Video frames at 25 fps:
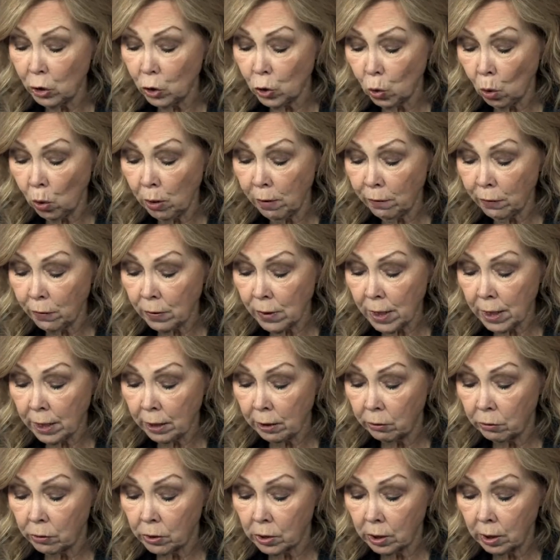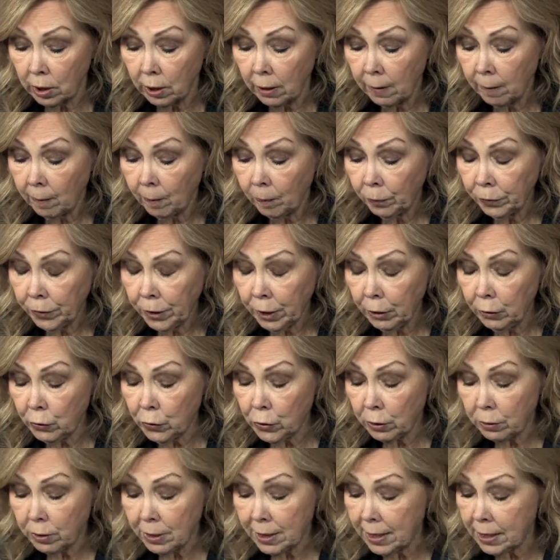joy for those whose
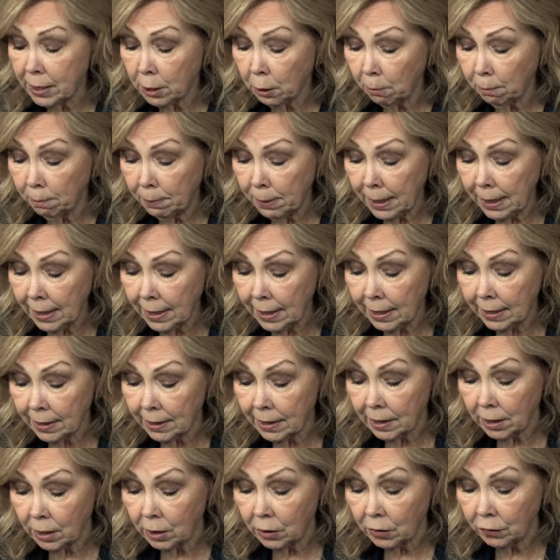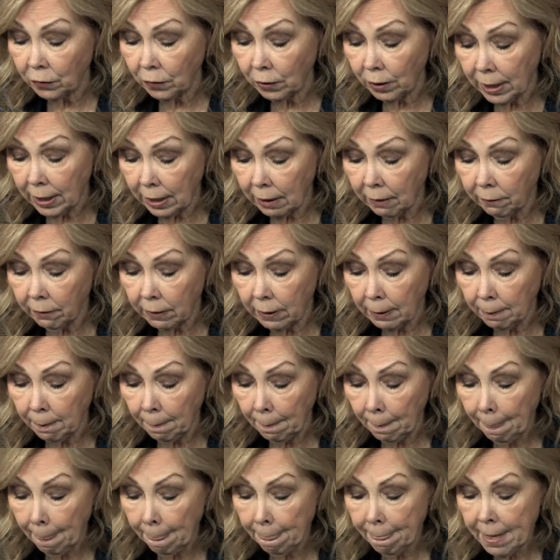disobedience is forgiven,
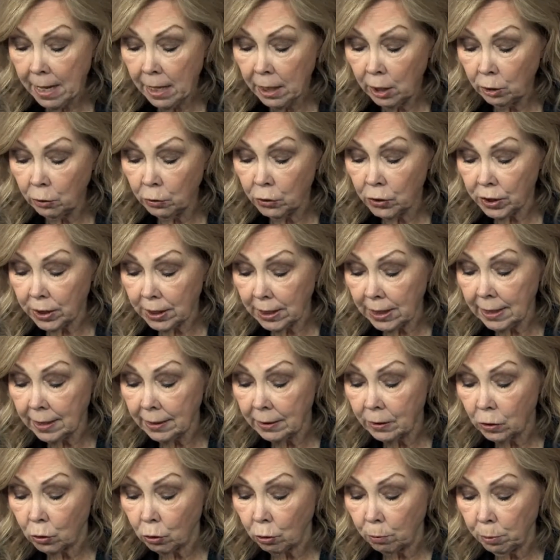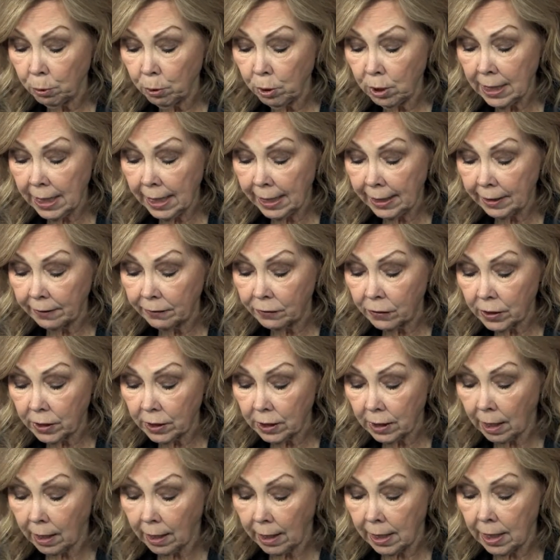whose sins are put out of
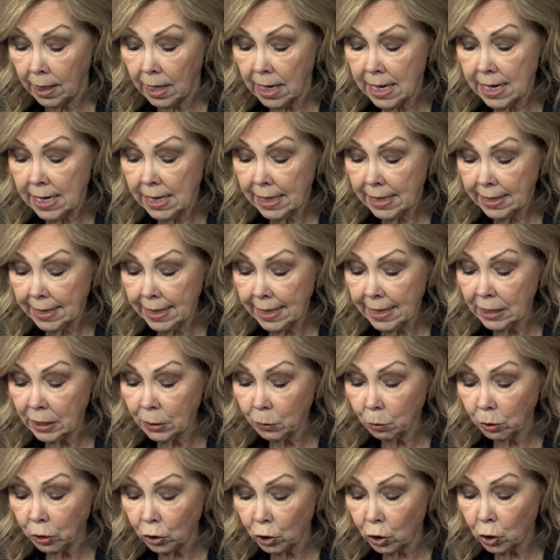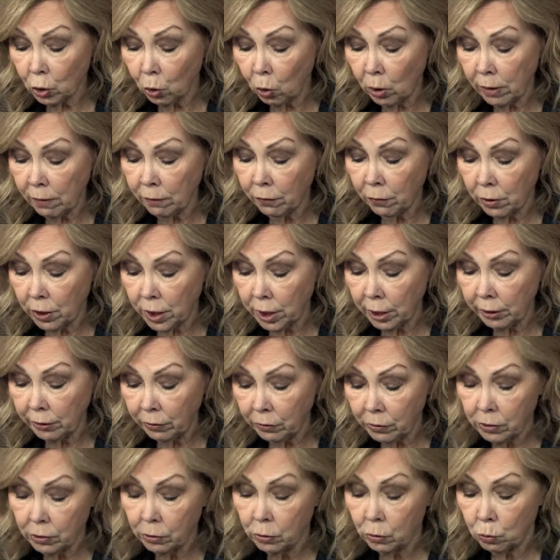sight. Yes, what joy for
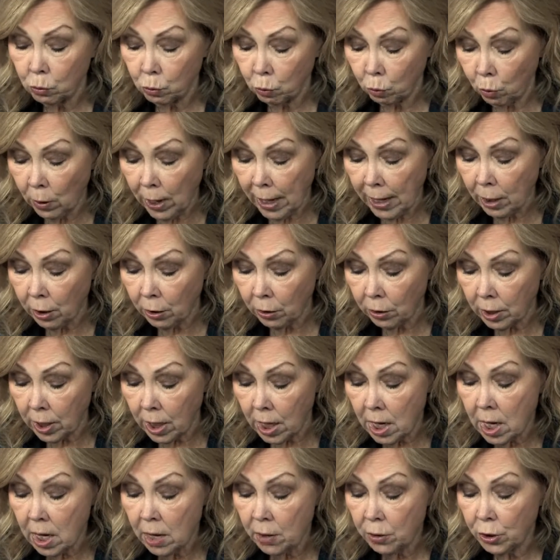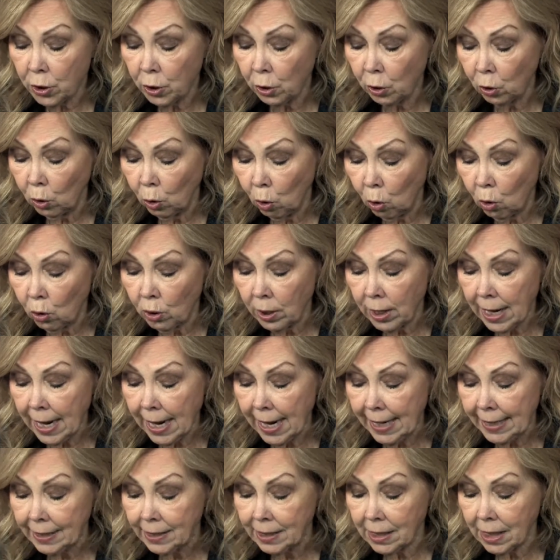those whose record the Lord
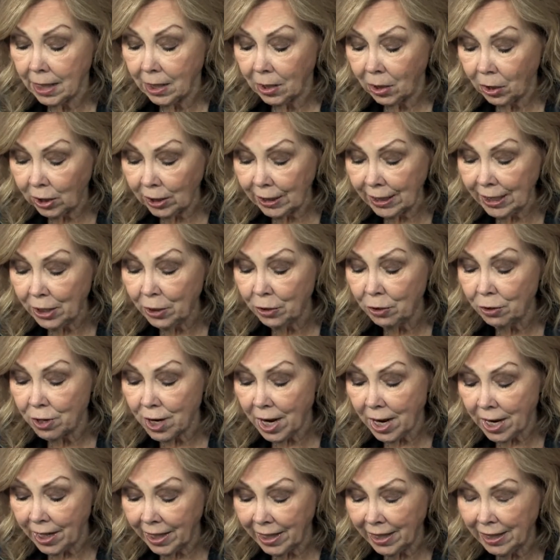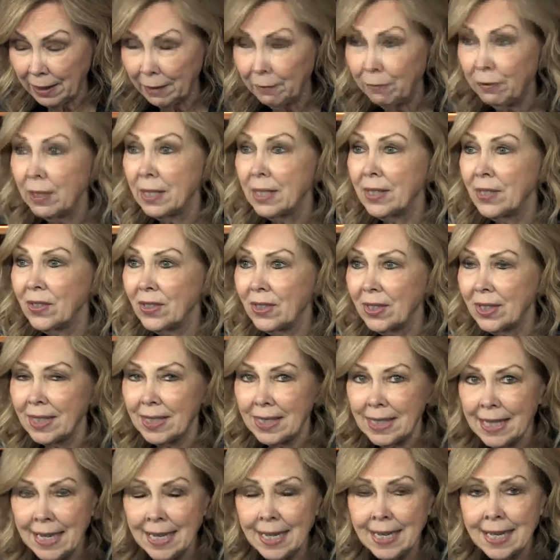has cleared of
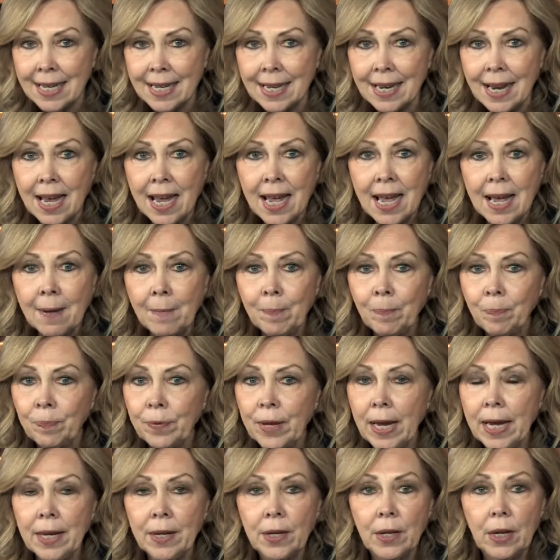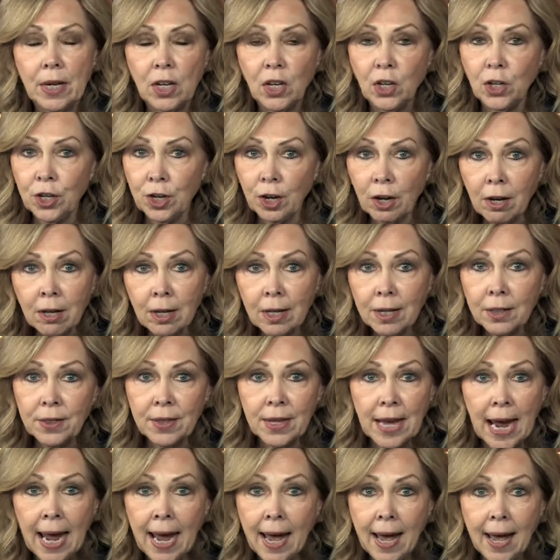sin. And y'all,
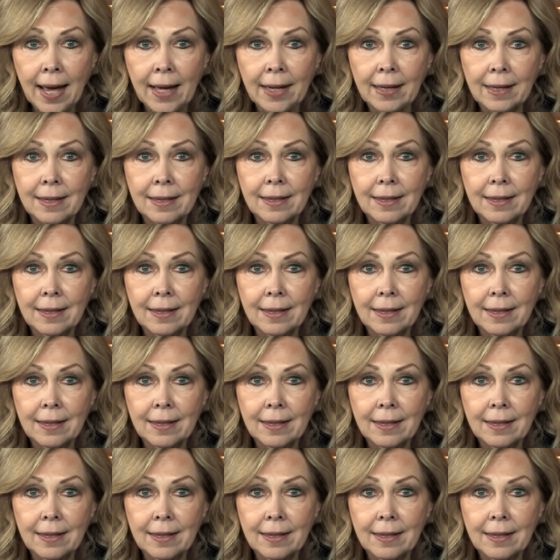that